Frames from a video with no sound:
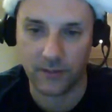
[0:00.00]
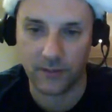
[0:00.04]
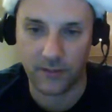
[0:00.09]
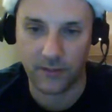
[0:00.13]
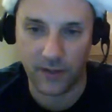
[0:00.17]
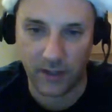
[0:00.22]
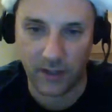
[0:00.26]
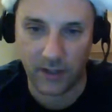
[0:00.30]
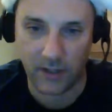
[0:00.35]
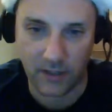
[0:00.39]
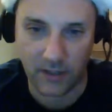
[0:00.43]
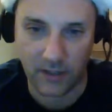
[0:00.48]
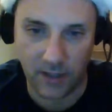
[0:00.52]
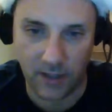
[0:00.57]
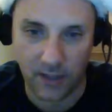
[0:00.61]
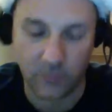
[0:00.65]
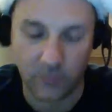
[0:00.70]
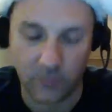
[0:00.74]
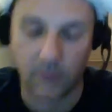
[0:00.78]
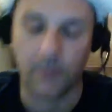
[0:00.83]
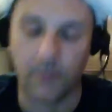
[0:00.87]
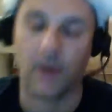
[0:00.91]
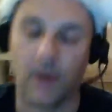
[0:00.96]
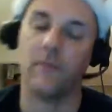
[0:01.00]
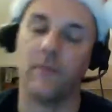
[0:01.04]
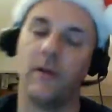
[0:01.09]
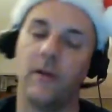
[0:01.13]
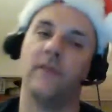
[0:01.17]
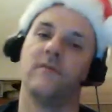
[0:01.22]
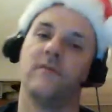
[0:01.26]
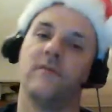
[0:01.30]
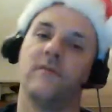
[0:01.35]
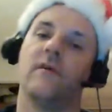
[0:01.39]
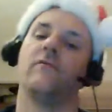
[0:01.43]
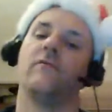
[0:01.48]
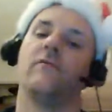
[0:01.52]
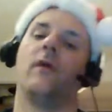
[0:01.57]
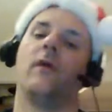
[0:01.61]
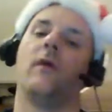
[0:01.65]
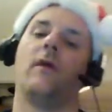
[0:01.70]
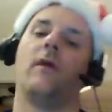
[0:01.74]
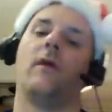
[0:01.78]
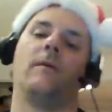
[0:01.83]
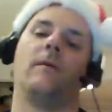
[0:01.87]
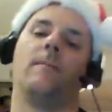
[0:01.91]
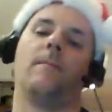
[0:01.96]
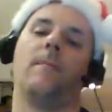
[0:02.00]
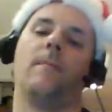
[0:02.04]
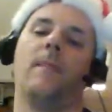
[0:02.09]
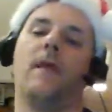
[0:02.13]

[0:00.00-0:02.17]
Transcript: within a 20-mile radius of your area.